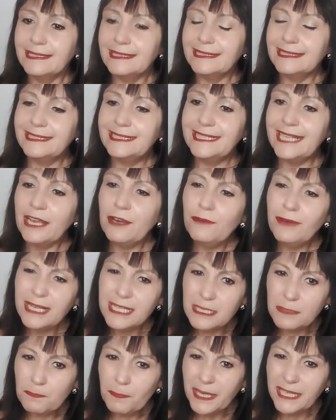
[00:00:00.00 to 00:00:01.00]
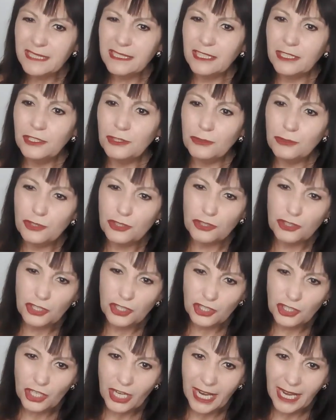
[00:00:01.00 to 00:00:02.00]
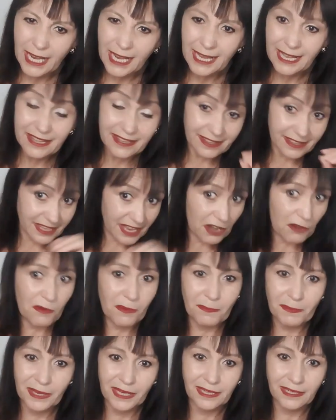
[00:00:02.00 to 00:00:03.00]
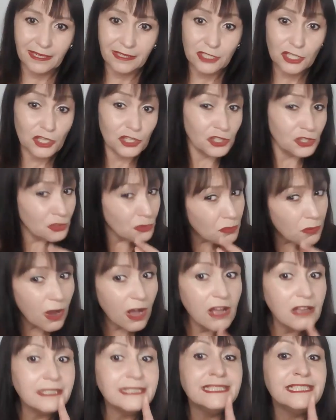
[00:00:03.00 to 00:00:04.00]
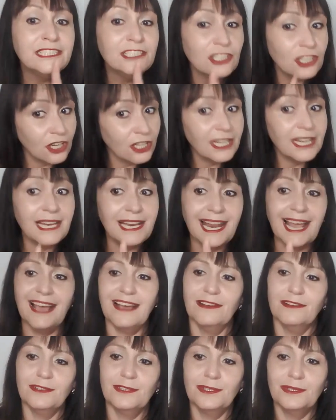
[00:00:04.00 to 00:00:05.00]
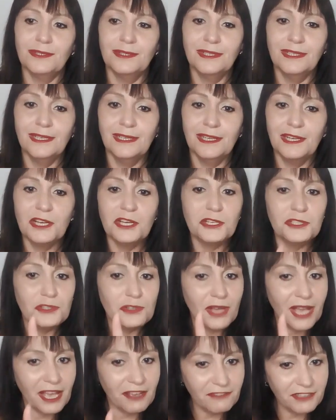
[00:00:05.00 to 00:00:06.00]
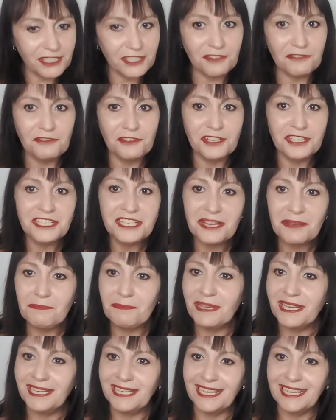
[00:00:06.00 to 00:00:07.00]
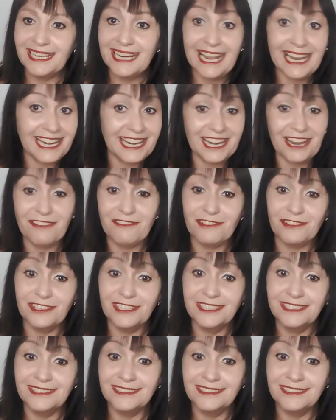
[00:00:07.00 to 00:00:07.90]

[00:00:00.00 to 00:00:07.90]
They're expecting you to share their opinions. You are not allowed to have a different opinion, never.